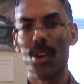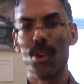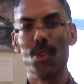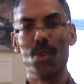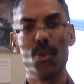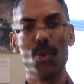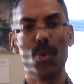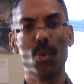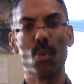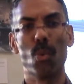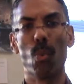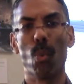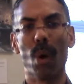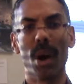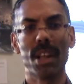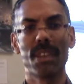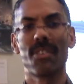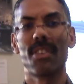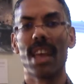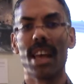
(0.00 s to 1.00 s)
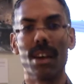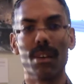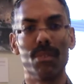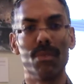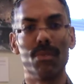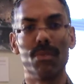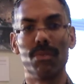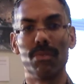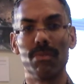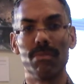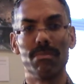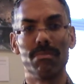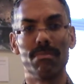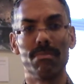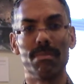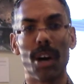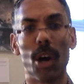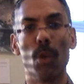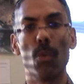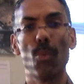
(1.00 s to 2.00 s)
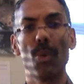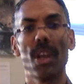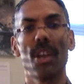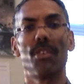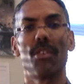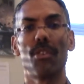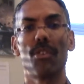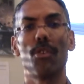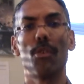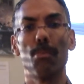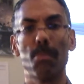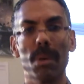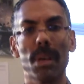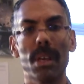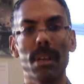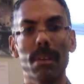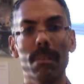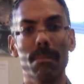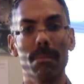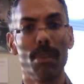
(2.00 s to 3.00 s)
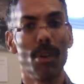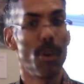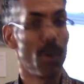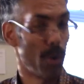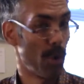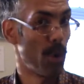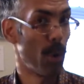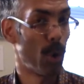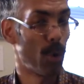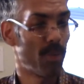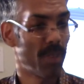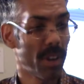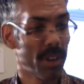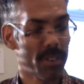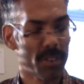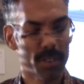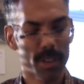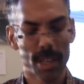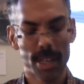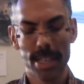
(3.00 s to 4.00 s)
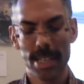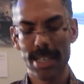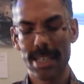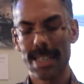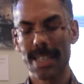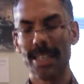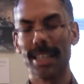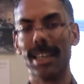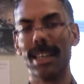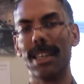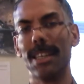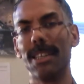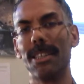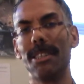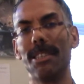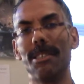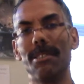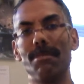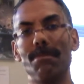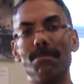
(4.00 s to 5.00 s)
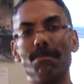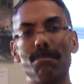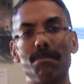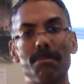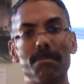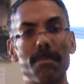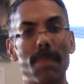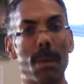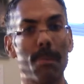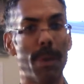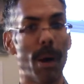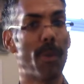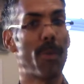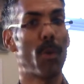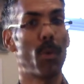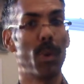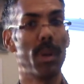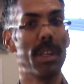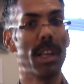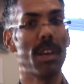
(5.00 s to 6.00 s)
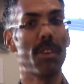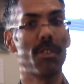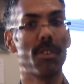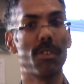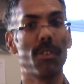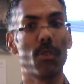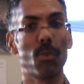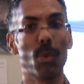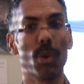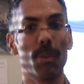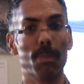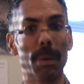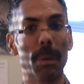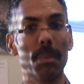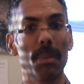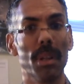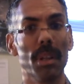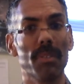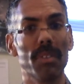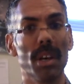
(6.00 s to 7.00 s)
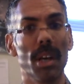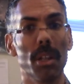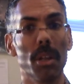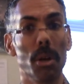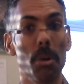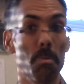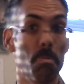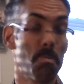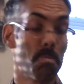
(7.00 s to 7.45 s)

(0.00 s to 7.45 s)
do whites have a reason to be nervous uh, about their relations with people of color?